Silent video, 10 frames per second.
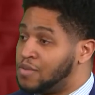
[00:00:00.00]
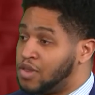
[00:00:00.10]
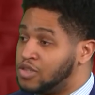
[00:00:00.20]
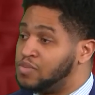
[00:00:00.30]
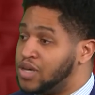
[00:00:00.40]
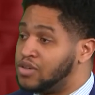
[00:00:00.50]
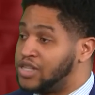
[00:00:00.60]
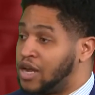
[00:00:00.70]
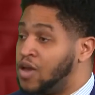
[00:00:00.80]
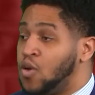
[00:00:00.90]
of those bills
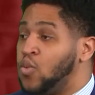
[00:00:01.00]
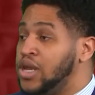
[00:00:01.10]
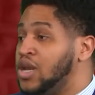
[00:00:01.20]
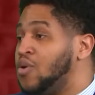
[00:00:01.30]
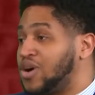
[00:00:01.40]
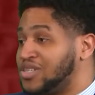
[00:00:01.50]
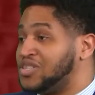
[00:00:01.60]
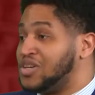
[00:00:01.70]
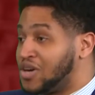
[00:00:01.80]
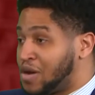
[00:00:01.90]
that we know are
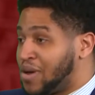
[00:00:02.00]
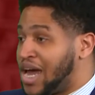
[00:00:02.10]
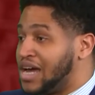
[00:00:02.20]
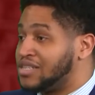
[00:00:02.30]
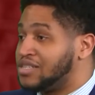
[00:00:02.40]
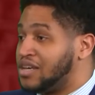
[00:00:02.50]
still going to pass,